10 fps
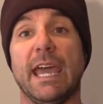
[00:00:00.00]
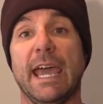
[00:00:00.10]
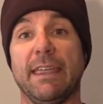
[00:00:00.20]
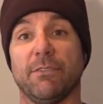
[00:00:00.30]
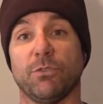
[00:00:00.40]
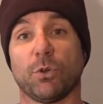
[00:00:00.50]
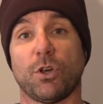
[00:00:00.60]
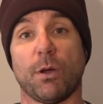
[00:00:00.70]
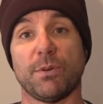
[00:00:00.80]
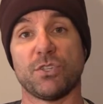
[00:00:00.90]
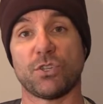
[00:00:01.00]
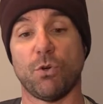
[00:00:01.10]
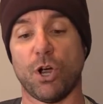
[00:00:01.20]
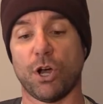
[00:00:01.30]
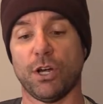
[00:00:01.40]
and the fluorocarbon is so
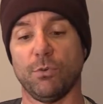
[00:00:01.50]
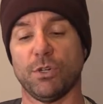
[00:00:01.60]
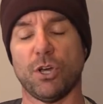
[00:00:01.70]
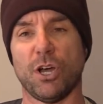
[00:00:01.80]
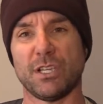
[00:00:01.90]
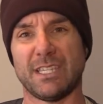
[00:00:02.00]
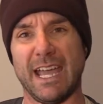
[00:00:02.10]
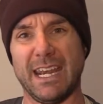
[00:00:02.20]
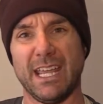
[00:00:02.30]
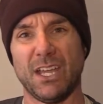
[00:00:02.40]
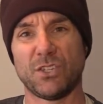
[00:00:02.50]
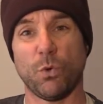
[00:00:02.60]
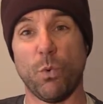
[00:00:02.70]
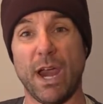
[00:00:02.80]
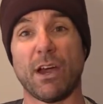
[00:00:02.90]
hard it would cause that to
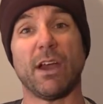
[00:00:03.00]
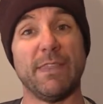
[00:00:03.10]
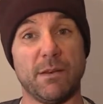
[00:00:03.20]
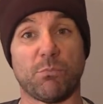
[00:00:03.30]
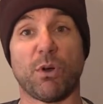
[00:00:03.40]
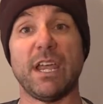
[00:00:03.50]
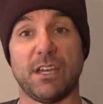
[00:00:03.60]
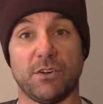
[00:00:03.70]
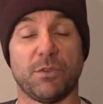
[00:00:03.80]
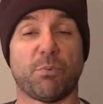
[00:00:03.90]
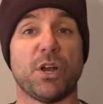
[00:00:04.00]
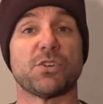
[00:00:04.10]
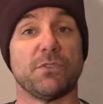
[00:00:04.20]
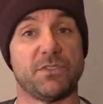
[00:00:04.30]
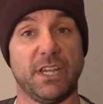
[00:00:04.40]
wear and then break under the
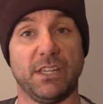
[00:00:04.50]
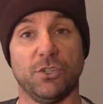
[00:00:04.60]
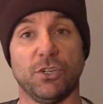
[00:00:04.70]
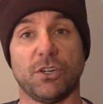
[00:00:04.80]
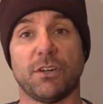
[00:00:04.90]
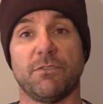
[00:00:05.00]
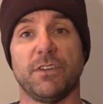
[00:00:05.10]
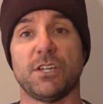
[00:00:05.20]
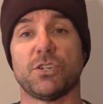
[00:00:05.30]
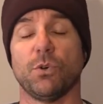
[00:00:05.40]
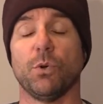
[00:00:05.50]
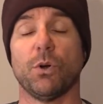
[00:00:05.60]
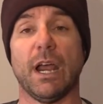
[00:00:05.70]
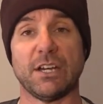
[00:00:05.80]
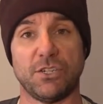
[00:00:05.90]
pressure of setting the hook on a fish
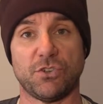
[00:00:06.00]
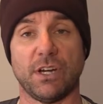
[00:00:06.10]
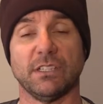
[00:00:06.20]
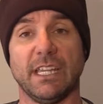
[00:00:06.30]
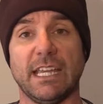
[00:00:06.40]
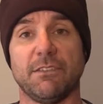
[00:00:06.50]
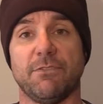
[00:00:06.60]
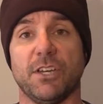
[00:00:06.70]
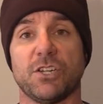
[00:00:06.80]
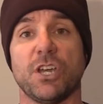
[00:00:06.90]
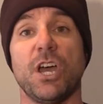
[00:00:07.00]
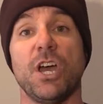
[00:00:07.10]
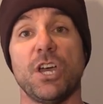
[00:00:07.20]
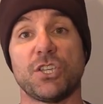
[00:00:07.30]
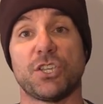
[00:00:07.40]
or actually trying to land the fish.
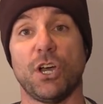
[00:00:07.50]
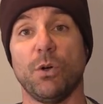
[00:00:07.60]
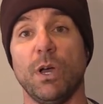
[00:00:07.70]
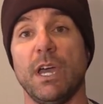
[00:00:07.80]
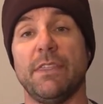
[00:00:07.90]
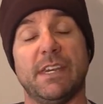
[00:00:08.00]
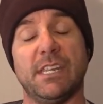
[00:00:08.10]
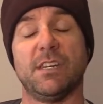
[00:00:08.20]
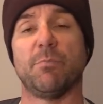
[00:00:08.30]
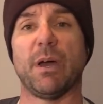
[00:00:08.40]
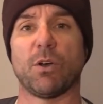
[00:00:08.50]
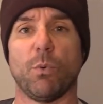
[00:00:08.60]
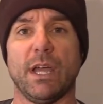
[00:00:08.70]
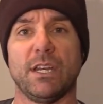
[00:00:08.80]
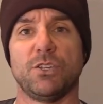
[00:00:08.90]
So they needed a better
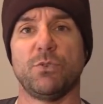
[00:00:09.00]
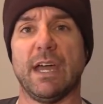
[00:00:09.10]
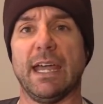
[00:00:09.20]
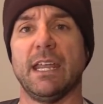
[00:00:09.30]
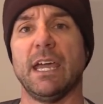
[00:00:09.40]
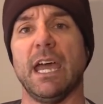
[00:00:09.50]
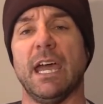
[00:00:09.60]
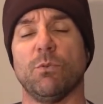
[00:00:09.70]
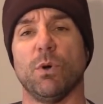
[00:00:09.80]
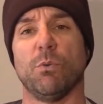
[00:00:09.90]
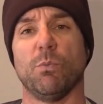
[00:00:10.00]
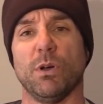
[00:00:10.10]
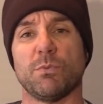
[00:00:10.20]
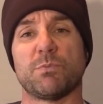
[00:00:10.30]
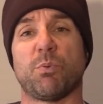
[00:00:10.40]
way to do that, and what
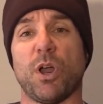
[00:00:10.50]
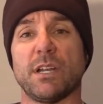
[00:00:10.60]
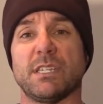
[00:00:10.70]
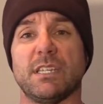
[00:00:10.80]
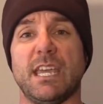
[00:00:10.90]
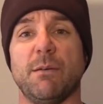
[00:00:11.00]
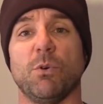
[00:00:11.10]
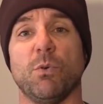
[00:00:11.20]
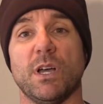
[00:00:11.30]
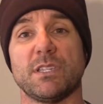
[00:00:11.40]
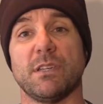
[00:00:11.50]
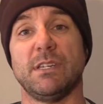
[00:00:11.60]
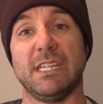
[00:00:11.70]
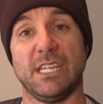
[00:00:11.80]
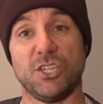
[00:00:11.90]
was brought to the table was
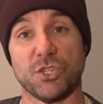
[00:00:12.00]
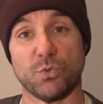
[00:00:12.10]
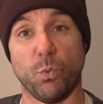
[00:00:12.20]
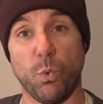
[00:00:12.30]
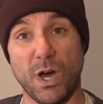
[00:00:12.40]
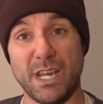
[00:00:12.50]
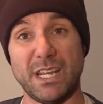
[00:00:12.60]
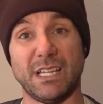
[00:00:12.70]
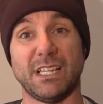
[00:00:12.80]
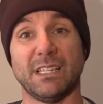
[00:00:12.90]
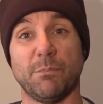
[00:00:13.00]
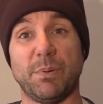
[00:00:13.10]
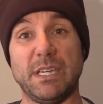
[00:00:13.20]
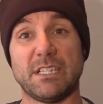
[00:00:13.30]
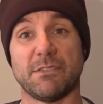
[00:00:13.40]
needing just one
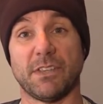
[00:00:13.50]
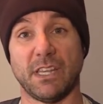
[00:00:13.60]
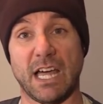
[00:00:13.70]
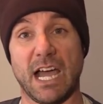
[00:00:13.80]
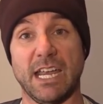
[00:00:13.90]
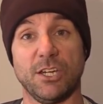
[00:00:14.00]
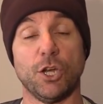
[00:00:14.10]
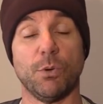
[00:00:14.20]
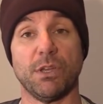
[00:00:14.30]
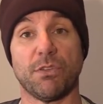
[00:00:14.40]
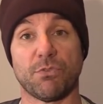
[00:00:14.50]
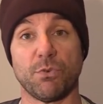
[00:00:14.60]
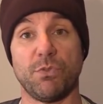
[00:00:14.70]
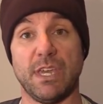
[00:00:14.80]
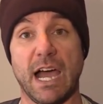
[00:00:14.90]
piece of the line going
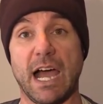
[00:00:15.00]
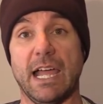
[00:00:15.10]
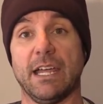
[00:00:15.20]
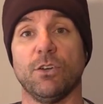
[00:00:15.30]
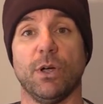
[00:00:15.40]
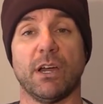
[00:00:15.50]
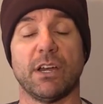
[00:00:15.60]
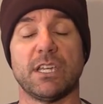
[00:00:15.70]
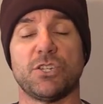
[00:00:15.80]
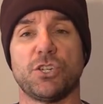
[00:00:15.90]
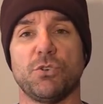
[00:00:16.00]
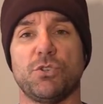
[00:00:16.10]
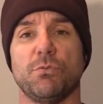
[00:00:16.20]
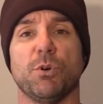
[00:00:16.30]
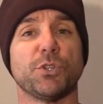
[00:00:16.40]
through the eye. I know Eric has showed
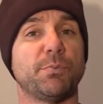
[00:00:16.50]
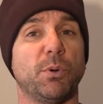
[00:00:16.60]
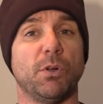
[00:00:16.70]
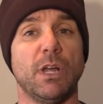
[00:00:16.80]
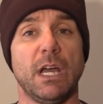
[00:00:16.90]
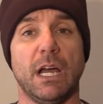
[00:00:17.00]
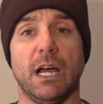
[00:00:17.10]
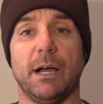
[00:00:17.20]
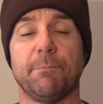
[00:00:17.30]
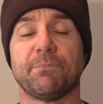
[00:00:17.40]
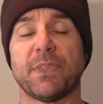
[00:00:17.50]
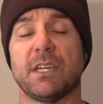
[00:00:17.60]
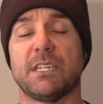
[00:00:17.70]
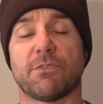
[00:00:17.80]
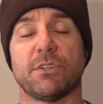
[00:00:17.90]
you multiple
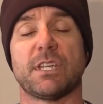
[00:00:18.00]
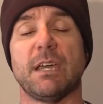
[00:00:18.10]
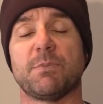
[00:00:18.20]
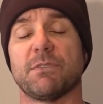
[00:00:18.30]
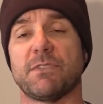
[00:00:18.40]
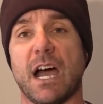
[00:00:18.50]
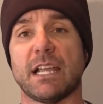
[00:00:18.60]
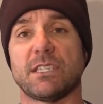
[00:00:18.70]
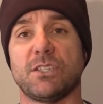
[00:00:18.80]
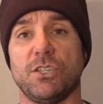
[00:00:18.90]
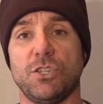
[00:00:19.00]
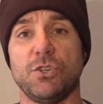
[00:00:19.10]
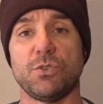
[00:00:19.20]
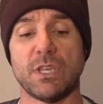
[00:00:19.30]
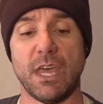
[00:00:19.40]
different types of knots to
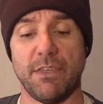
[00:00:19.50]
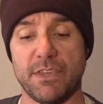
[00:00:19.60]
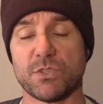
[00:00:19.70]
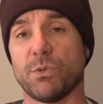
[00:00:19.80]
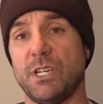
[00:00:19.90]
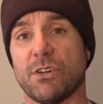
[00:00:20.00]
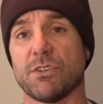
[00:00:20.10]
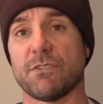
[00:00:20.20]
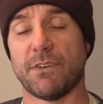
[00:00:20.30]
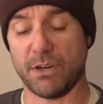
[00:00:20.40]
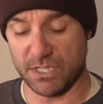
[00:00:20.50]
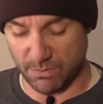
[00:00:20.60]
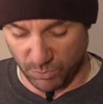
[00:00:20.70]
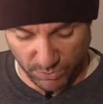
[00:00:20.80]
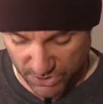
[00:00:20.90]
use. This one here is a very simple one.